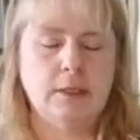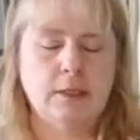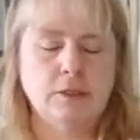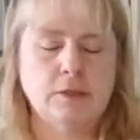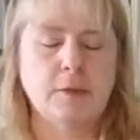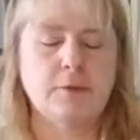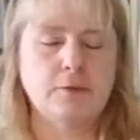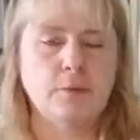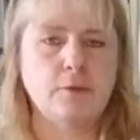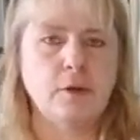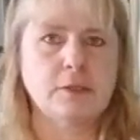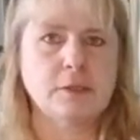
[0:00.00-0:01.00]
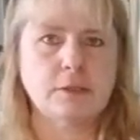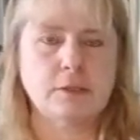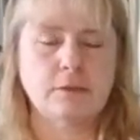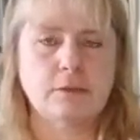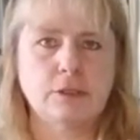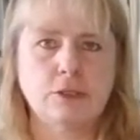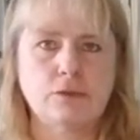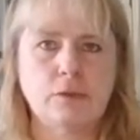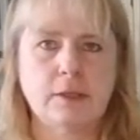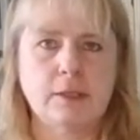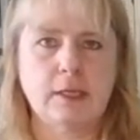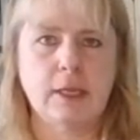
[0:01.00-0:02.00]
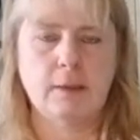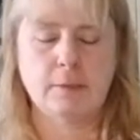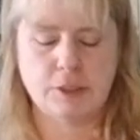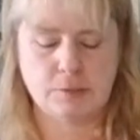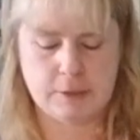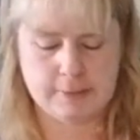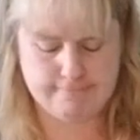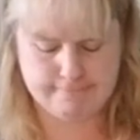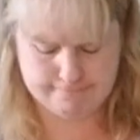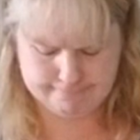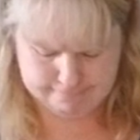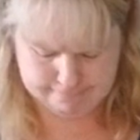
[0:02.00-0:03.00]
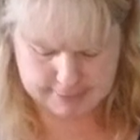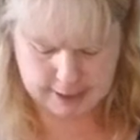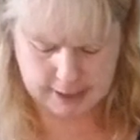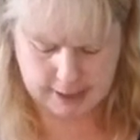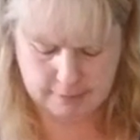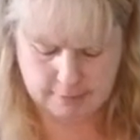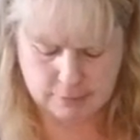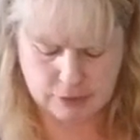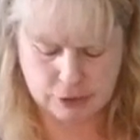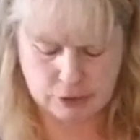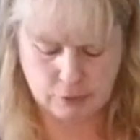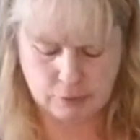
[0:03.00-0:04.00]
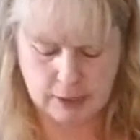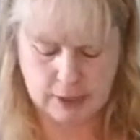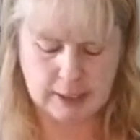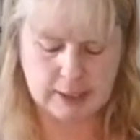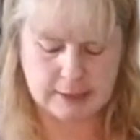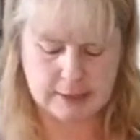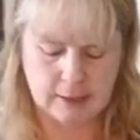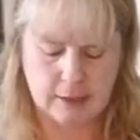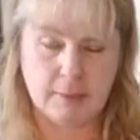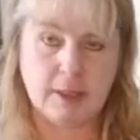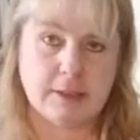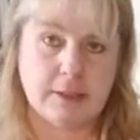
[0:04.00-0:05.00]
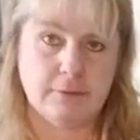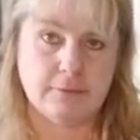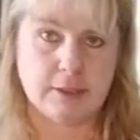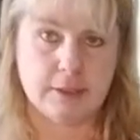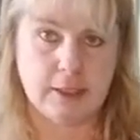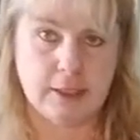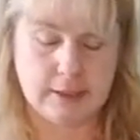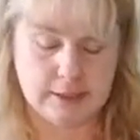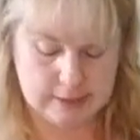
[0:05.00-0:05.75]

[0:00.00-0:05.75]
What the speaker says: use my food processor and shred the cabbage, but I'm just going easy on myself tonight.